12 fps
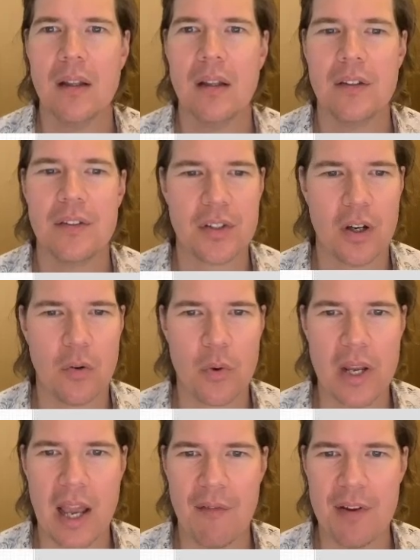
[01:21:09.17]
So we
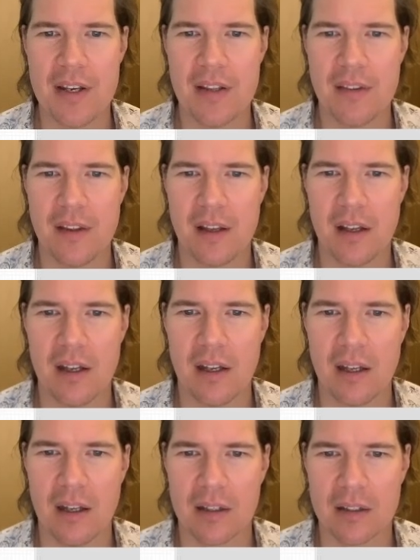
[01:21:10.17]
have it in
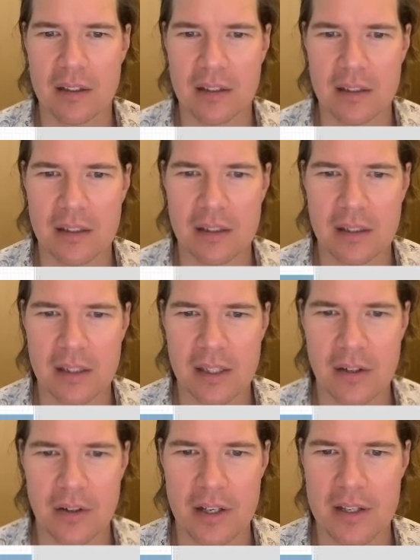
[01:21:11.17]
the,
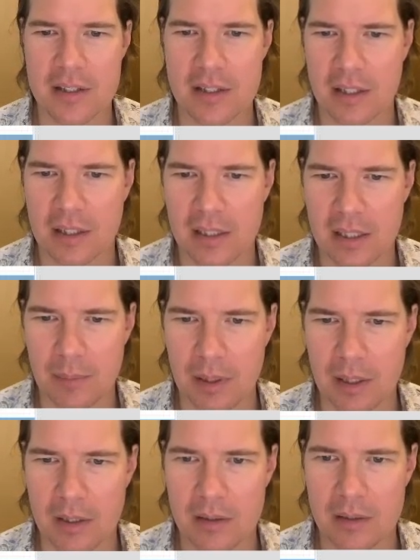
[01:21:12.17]
here it is in the
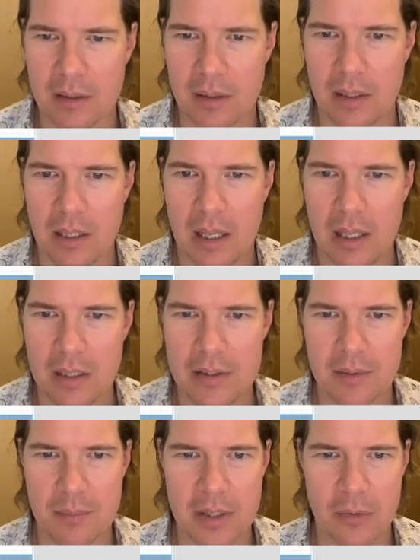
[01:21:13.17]
Klima. And let
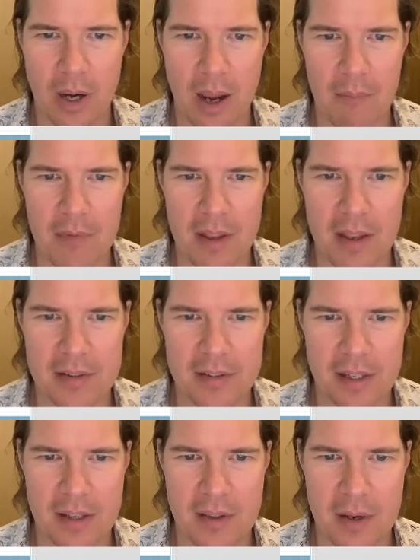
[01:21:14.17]
me grab this,
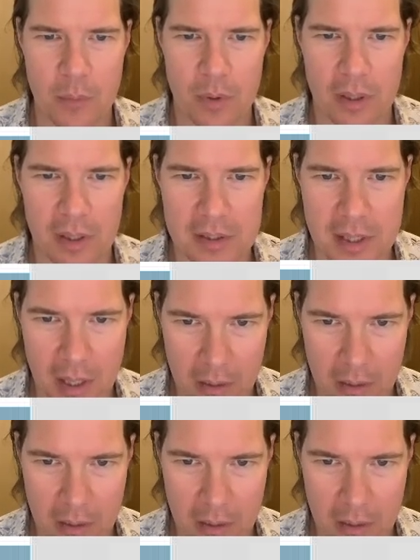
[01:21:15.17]
and then we're going to talk